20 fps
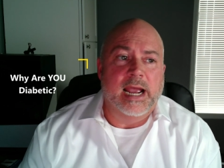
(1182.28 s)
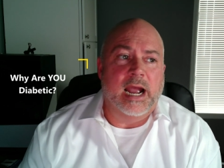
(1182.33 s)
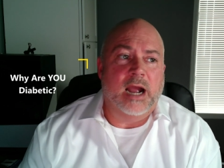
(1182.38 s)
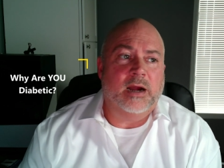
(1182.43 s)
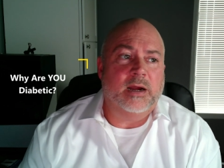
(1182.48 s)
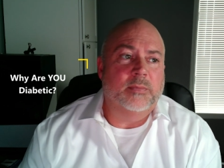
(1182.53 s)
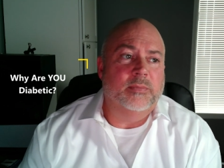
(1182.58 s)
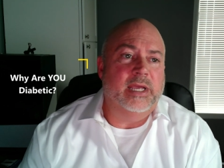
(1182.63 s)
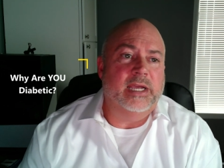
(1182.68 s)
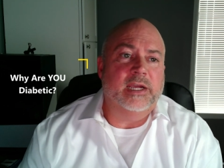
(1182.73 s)
How
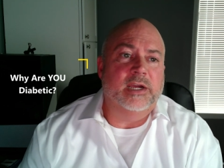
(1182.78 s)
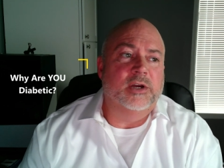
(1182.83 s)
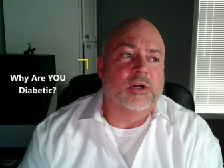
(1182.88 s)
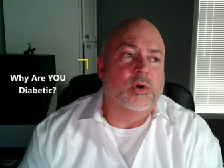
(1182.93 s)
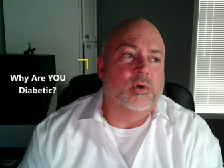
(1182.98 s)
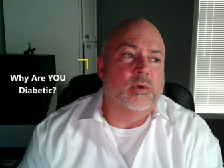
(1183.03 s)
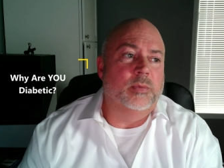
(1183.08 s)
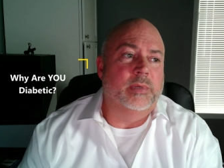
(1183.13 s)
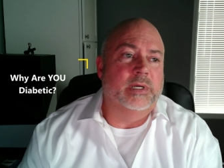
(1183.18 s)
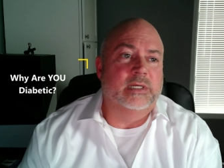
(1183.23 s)
come they can
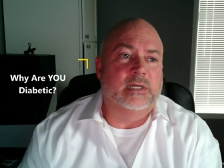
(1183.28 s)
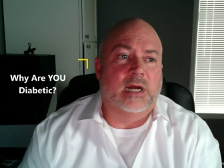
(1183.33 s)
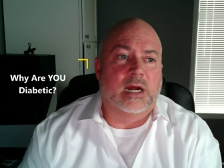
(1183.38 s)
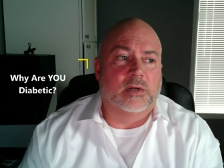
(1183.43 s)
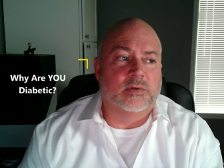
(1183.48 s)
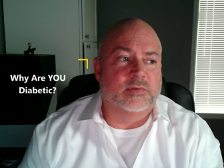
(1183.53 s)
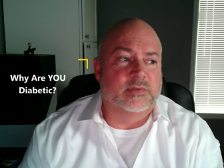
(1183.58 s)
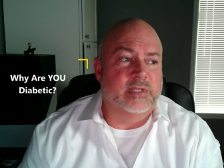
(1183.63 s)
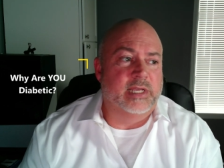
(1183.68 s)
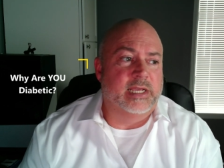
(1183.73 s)
go to
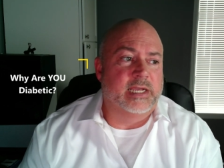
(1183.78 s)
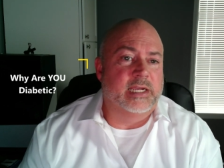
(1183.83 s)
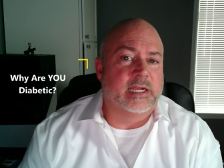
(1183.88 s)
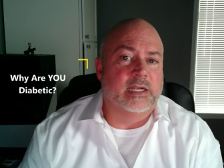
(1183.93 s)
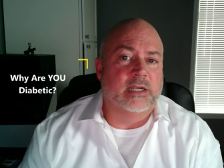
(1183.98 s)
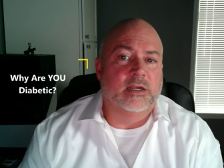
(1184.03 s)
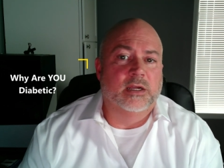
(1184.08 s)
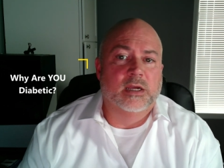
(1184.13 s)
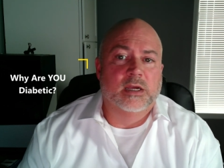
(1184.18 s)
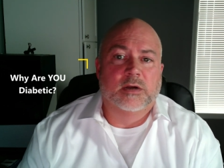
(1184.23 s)
McDonald's? They
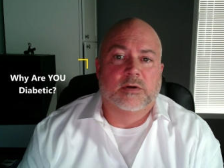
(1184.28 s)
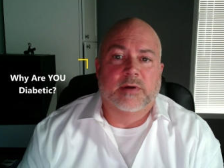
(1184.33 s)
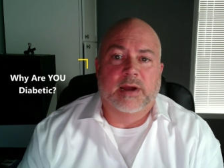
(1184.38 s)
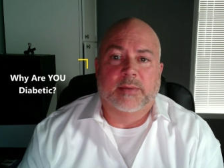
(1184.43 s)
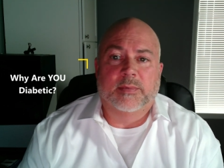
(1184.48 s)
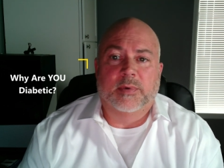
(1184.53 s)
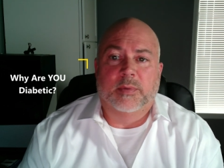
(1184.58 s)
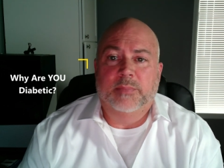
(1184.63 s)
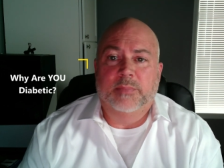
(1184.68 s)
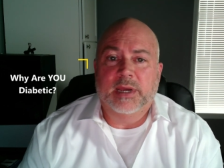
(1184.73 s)
can
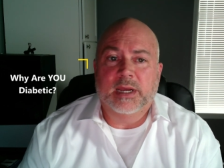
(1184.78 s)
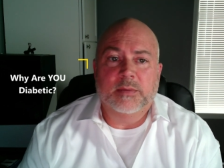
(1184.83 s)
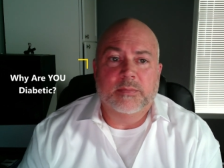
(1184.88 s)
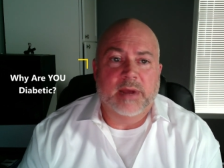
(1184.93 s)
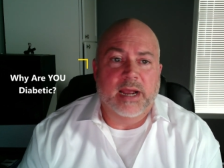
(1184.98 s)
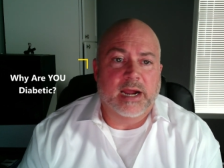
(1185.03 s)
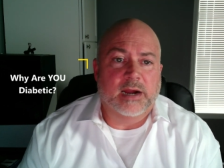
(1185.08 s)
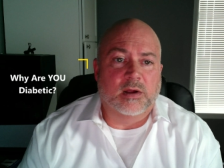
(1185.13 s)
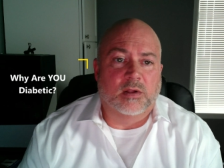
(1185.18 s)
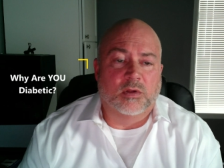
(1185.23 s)
grab a Big
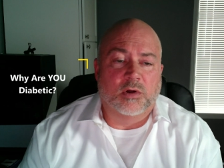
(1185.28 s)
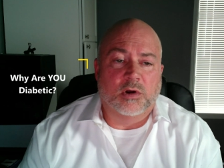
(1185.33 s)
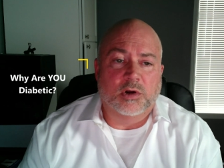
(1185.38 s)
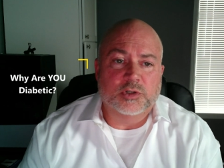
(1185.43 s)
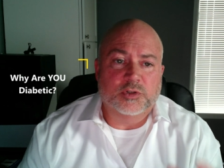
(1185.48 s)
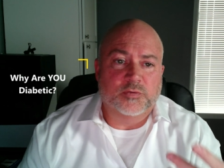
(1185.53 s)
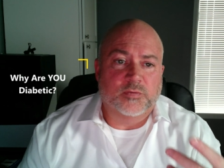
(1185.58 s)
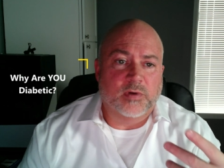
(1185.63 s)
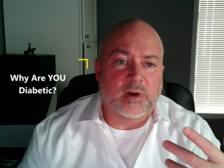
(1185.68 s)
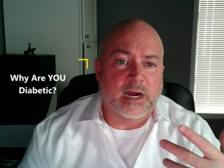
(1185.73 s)
Mac, a
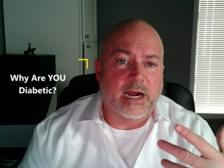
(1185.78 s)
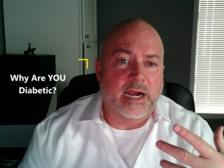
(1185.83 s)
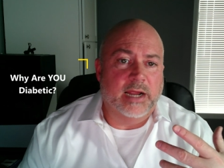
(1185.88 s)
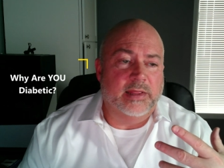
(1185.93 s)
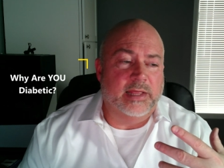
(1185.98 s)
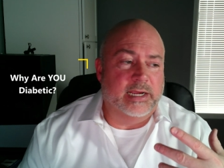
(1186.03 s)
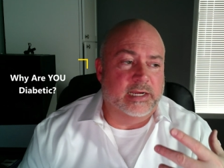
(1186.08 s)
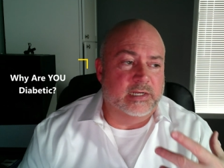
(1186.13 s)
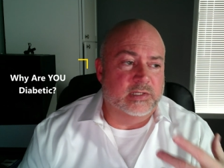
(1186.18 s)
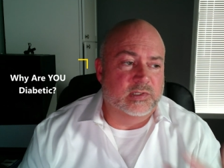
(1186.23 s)
large
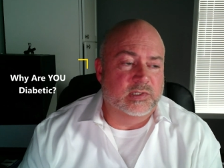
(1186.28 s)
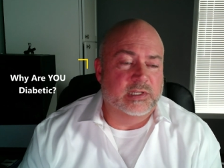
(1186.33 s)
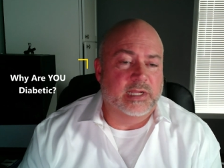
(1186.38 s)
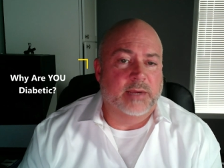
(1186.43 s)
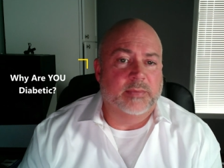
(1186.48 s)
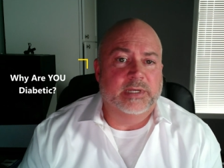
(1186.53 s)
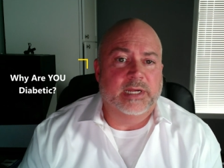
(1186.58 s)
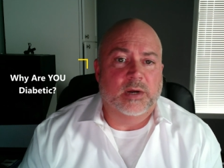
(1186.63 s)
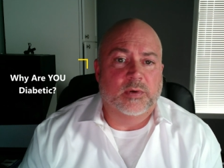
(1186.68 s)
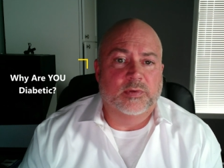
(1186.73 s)
fry, they can
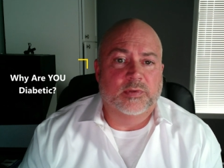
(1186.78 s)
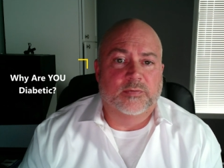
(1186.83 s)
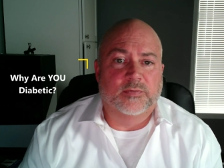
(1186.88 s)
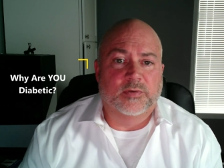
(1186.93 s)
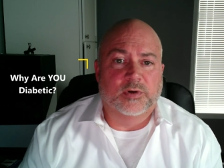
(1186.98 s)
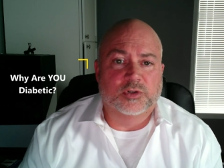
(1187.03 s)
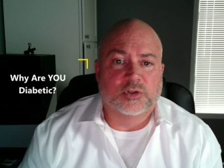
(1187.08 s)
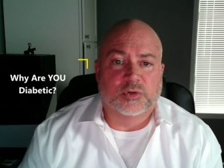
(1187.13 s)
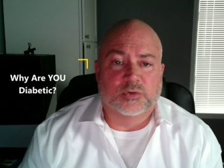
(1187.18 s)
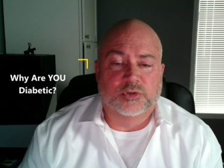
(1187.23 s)
slam it down with a
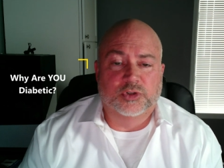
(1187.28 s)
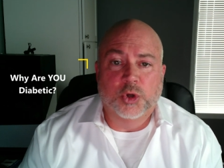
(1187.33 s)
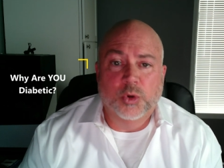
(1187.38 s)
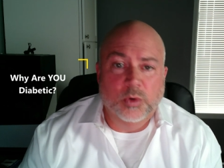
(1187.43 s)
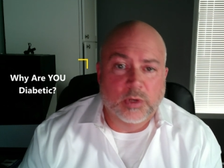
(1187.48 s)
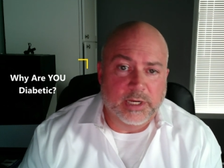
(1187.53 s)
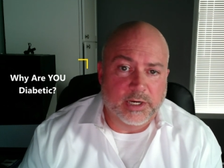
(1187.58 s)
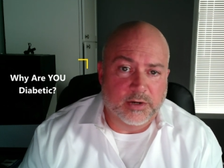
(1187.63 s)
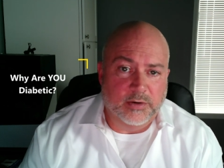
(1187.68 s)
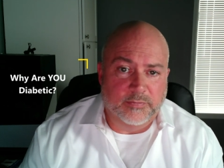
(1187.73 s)
virtual
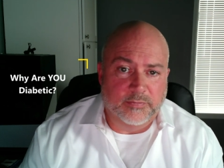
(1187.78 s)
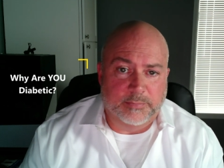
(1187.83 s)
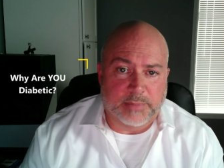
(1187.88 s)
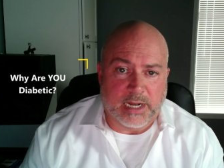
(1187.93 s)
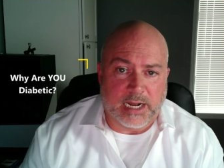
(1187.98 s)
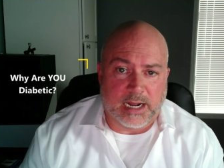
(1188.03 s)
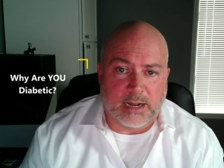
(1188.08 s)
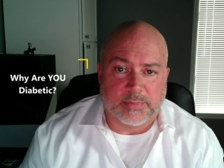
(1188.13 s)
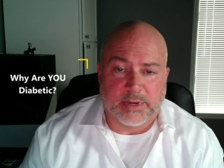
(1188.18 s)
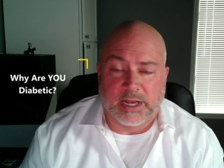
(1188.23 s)
two liter
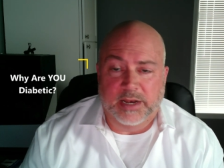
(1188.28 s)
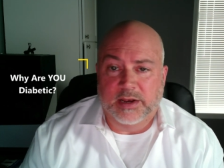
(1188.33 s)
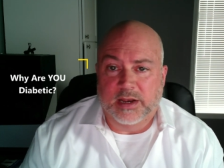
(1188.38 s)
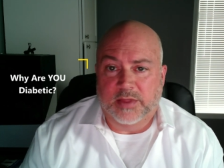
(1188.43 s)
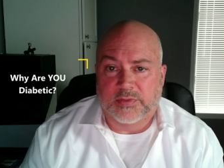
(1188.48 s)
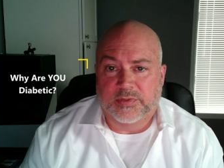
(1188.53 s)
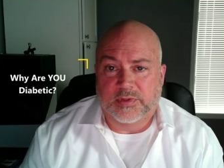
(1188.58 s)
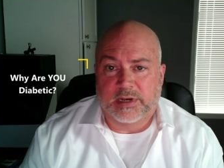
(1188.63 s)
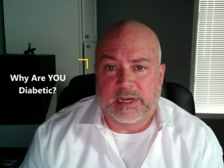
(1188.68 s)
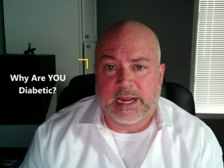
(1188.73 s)
pop and
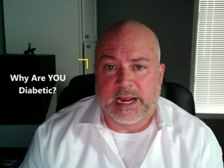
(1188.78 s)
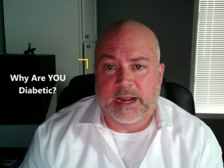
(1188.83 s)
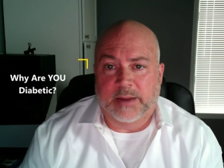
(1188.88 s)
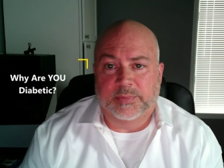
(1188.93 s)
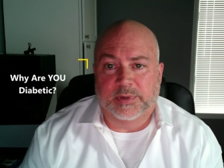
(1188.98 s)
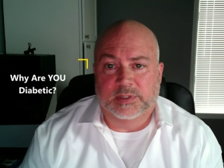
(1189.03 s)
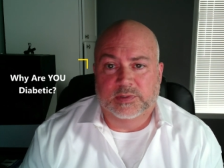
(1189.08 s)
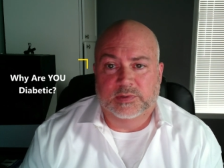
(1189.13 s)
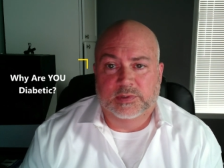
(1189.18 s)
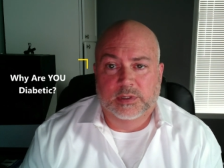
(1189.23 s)
nothing
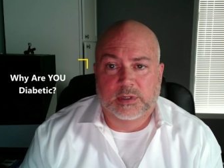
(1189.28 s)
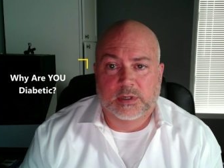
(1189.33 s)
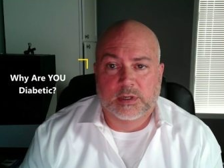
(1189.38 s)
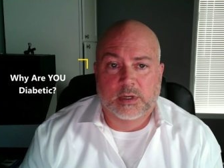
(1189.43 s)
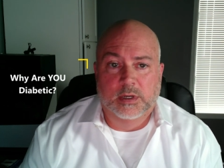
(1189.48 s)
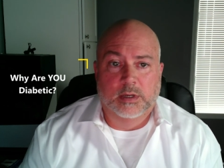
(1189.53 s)
happens.